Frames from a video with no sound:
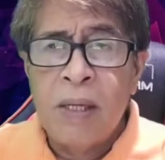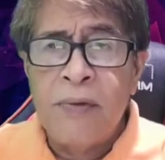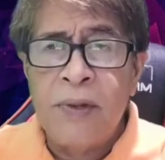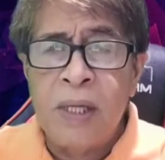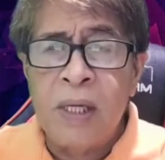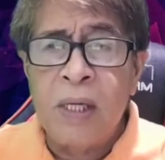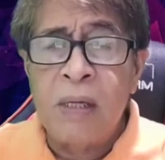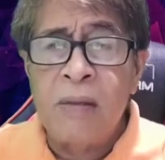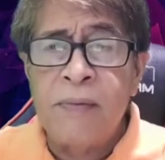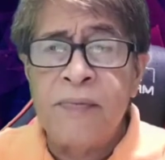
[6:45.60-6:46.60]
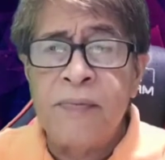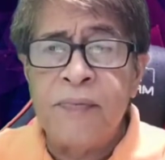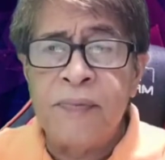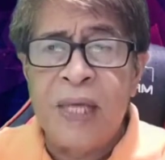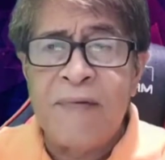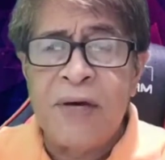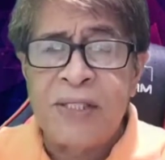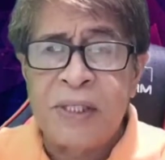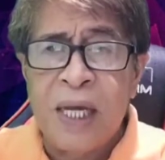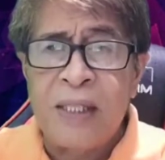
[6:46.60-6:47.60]
the
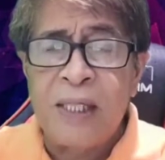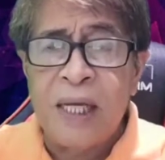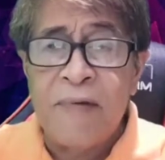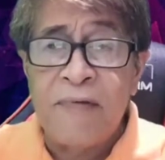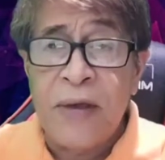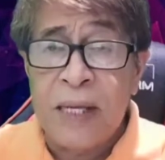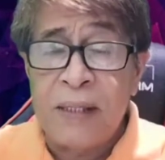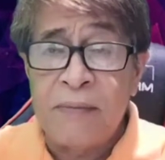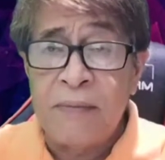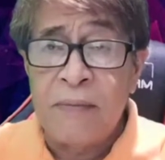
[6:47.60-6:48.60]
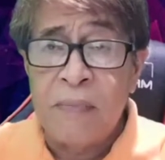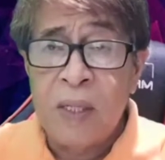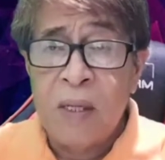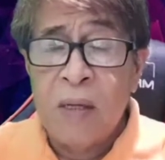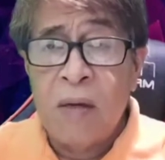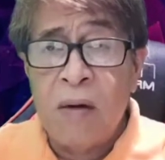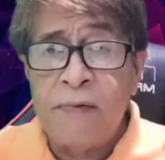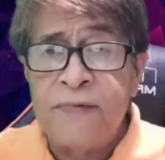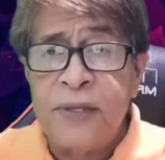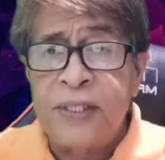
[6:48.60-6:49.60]
devastating effect
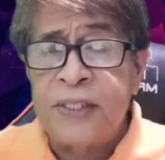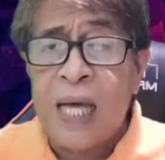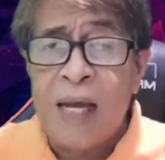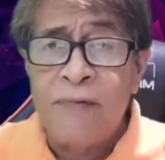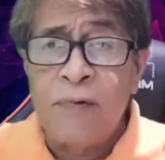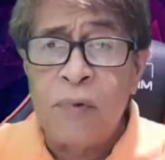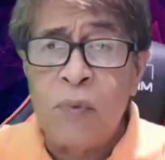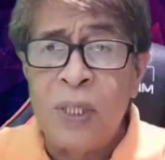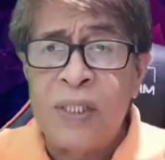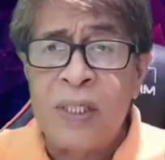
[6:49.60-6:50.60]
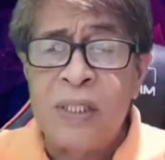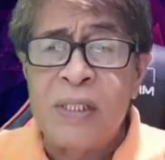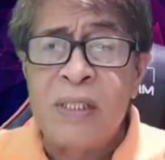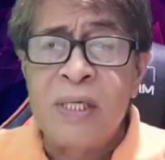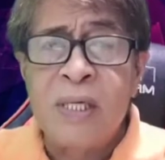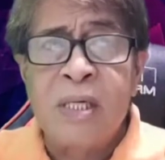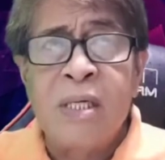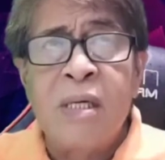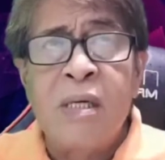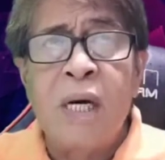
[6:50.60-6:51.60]
of this typhoon, which is
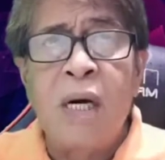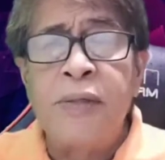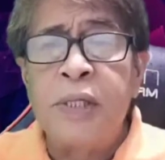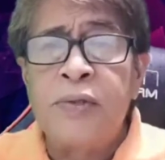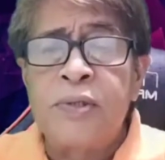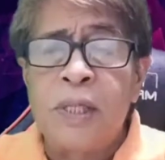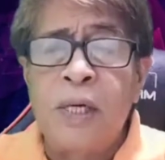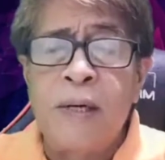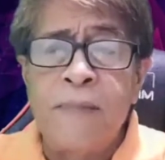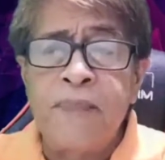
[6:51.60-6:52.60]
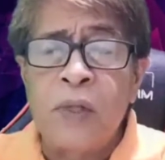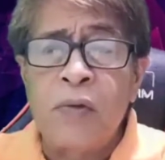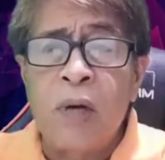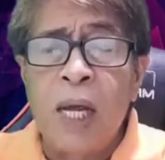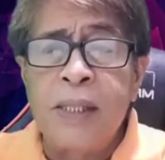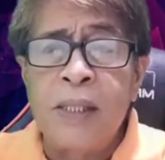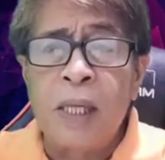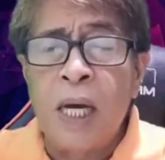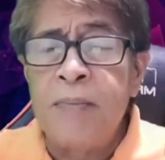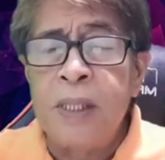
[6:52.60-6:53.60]
dito sa
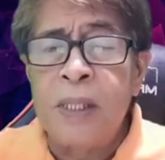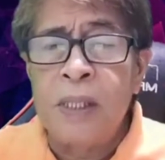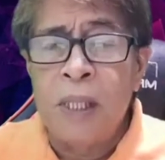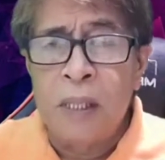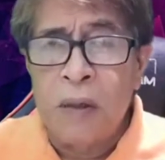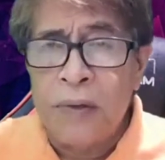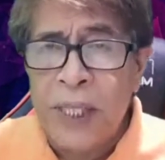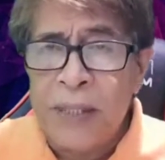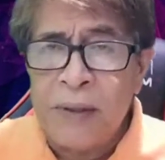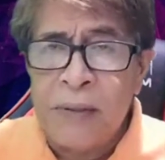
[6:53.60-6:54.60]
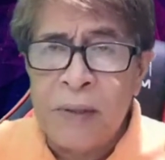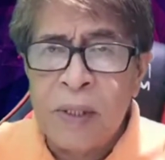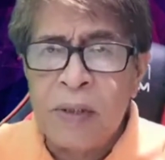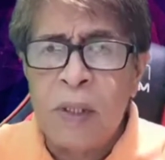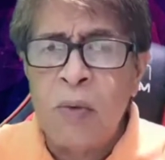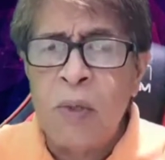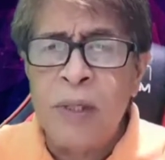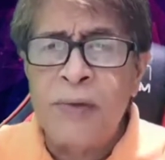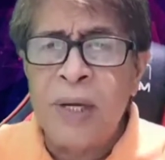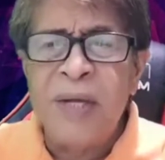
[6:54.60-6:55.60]
Yolanda, I mean Odette, there
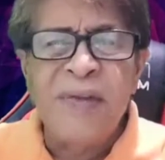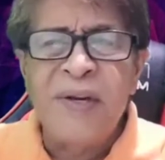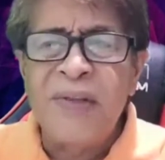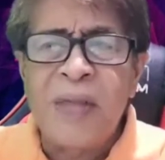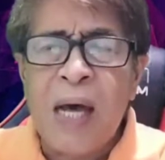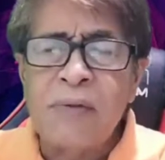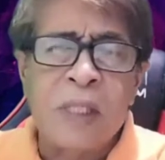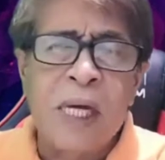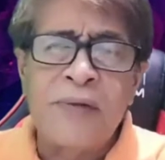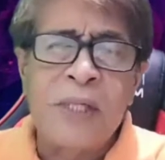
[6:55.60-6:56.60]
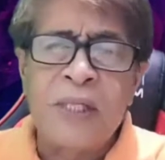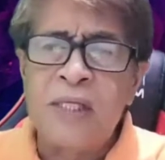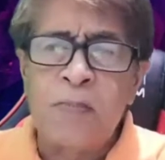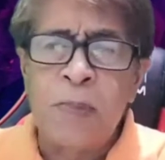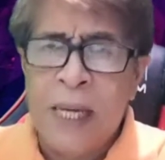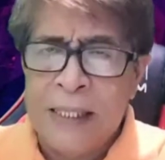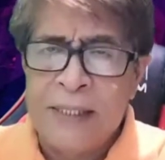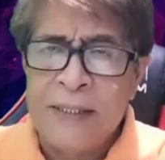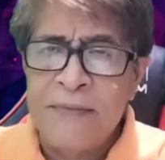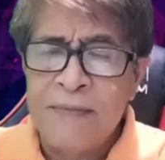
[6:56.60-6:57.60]
were 83,000, I think,
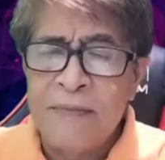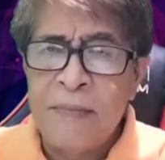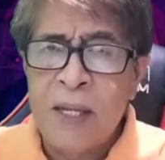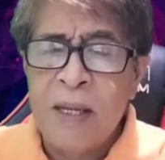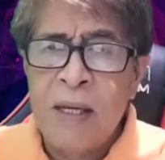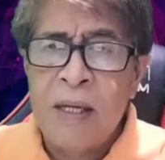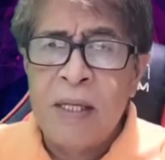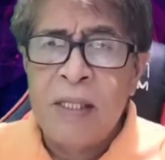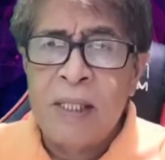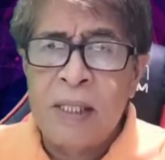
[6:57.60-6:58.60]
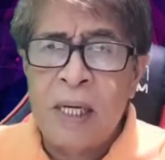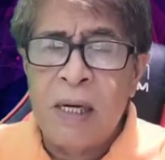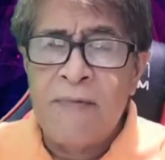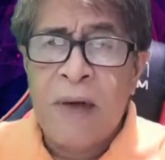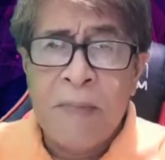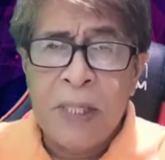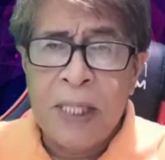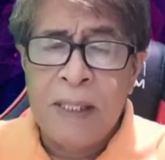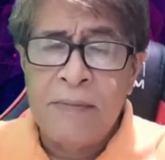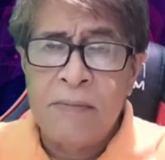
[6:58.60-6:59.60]
displaced
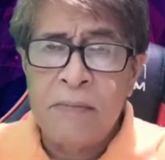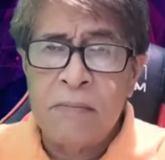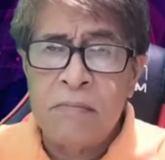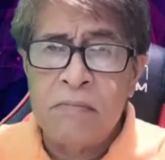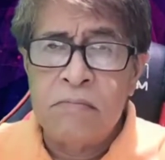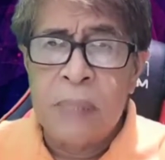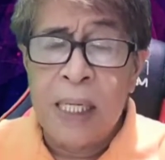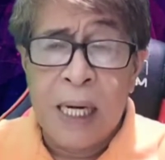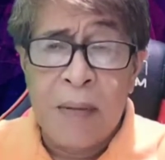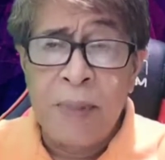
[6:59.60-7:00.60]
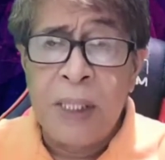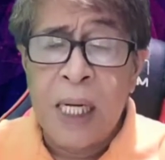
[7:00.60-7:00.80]
family. Maraming